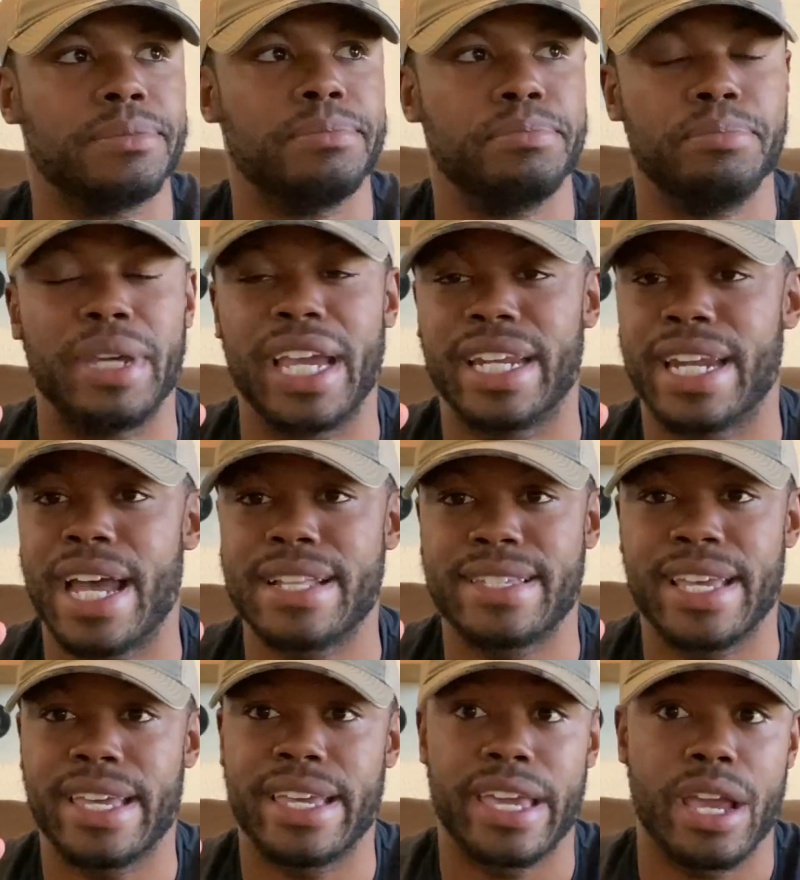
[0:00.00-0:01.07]
being not
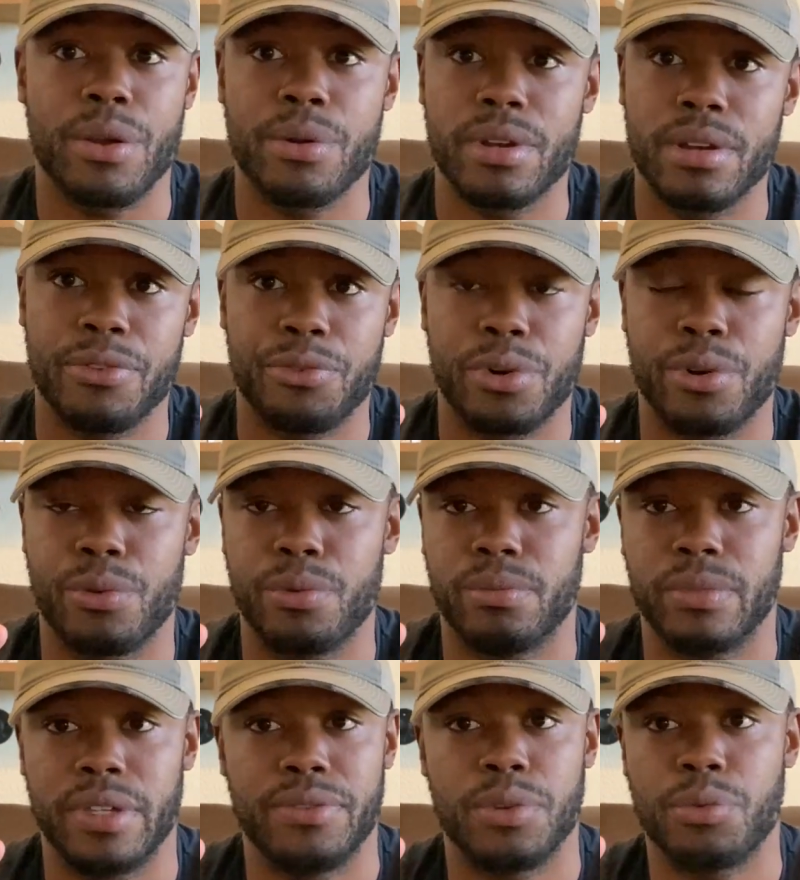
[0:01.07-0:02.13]
taken care of, or
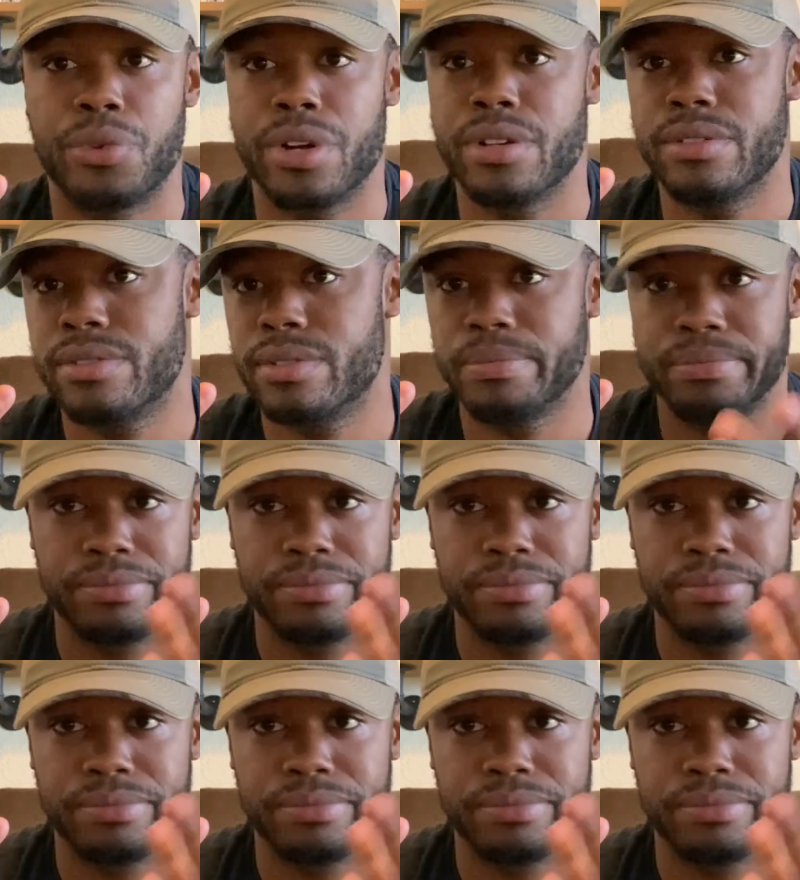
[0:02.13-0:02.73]
even worse,